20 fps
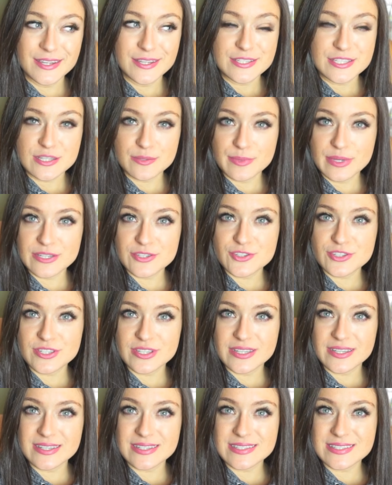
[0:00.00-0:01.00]
to mention
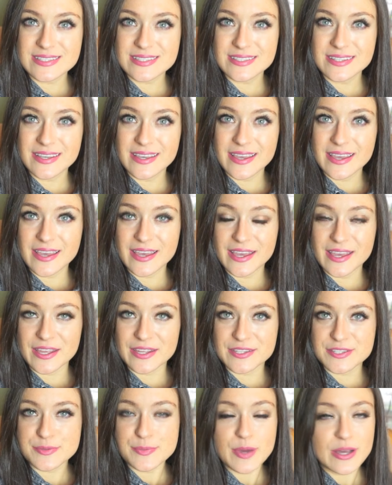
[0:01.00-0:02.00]
it
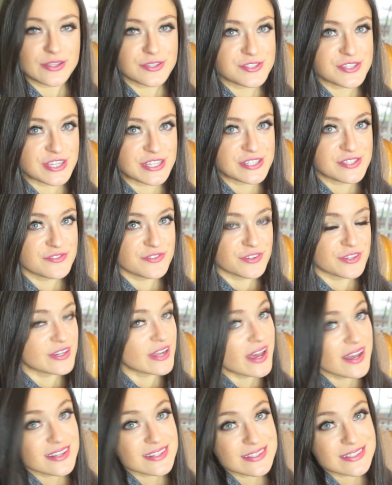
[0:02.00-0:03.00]
and apologized for
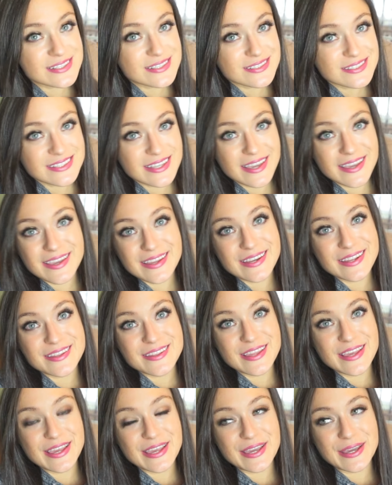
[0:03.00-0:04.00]
not saying
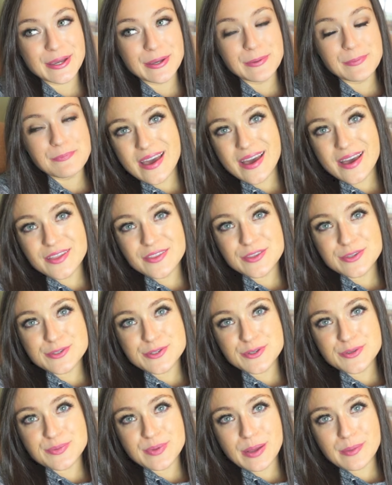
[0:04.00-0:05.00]
anything. The
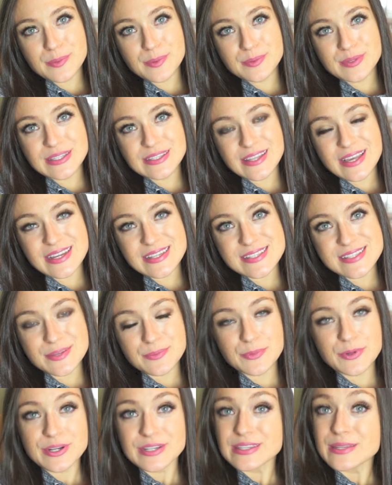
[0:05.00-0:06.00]
truth probably lies
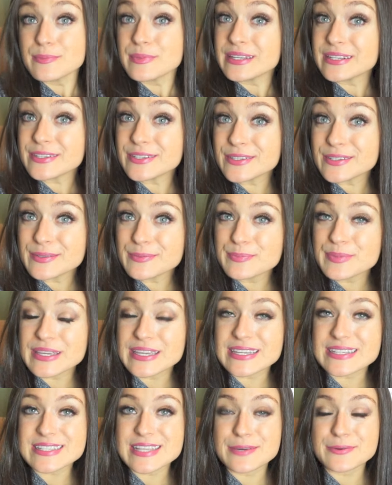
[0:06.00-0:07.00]
somewhere in the middle,
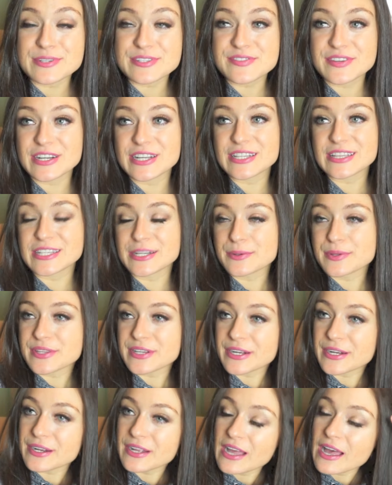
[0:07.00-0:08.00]
because I was very clear with
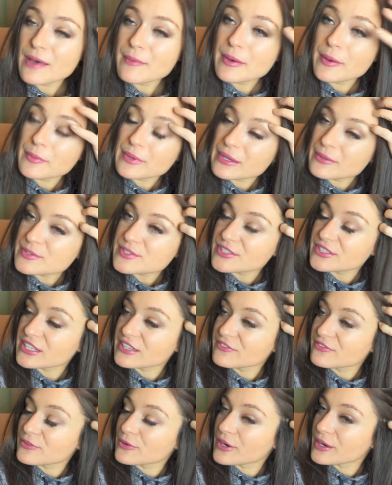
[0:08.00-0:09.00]
her about what I was
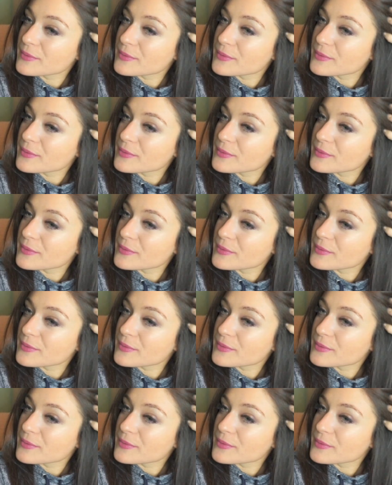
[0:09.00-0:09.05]
looking for,